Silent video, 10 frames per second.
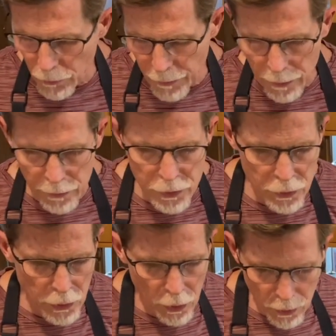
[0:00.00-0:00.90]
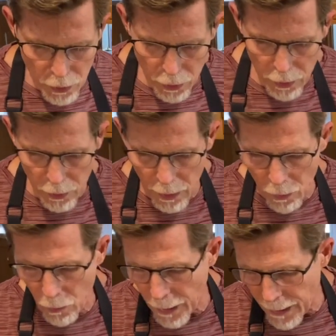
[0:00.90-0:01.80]
the slow cooker
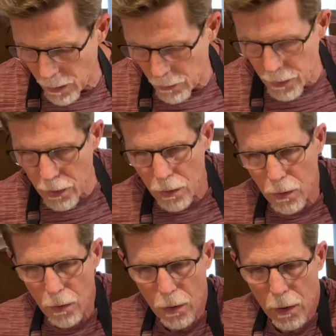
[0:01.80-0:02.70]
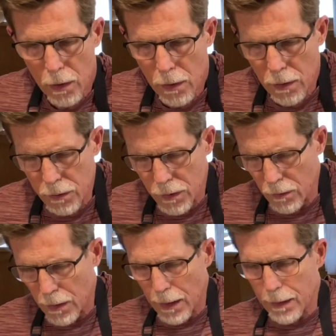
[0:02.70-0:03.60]
around so
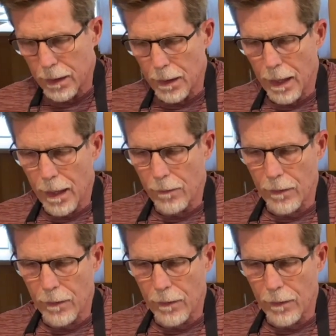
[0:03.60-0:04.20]
that I can have